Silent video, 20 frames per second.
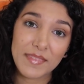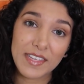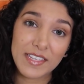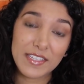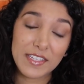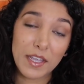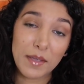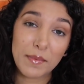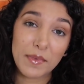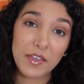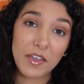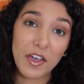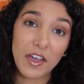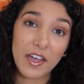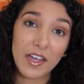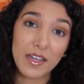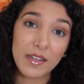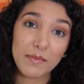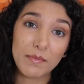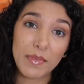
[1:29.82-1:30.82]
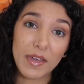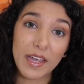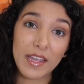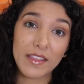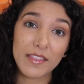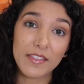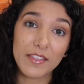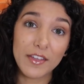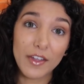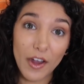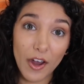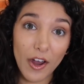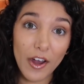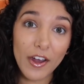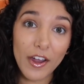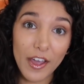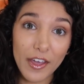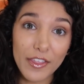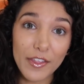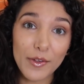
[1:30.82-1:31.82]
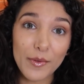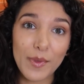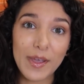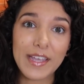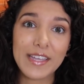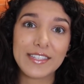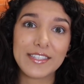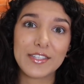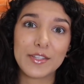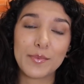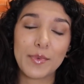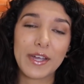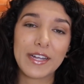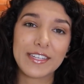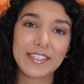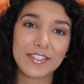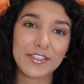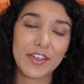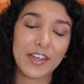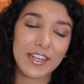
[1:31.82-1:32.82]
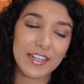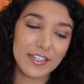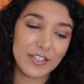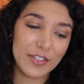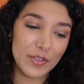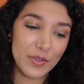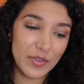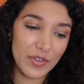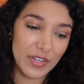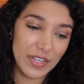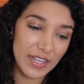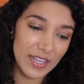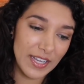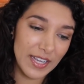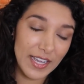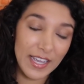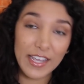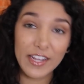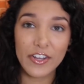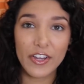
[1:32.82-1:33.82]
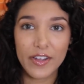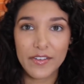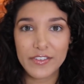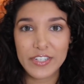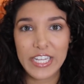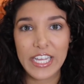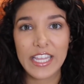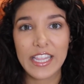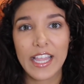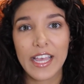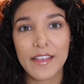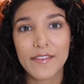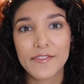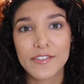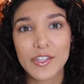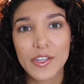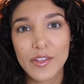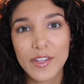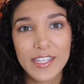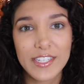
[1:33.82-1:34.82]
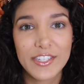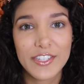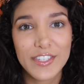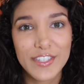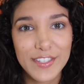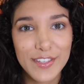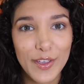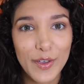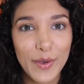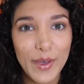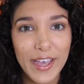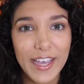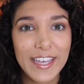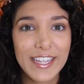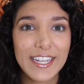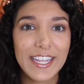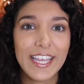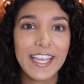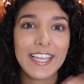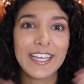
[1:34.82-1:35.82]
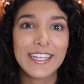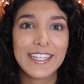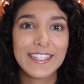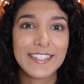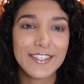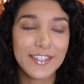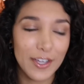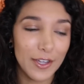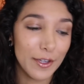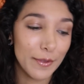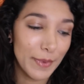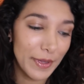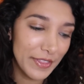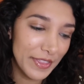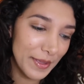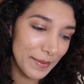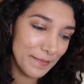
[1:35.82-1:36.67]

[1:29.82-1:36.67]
has come and gone, but there are other ways to practice gratitude in your everyday life, so let's just go ahead and talk about